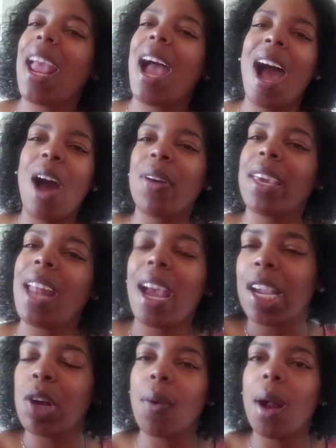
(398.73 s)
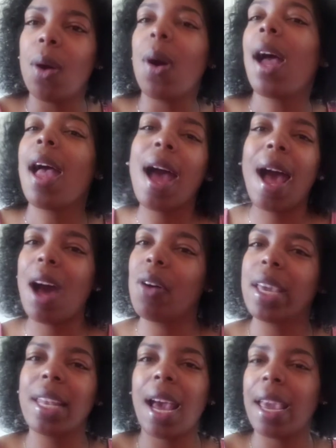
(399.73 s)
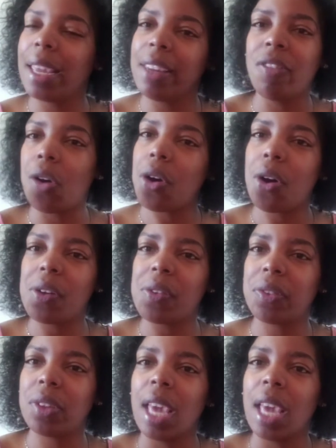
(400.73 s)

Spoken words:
How can I grow? How can I evolve?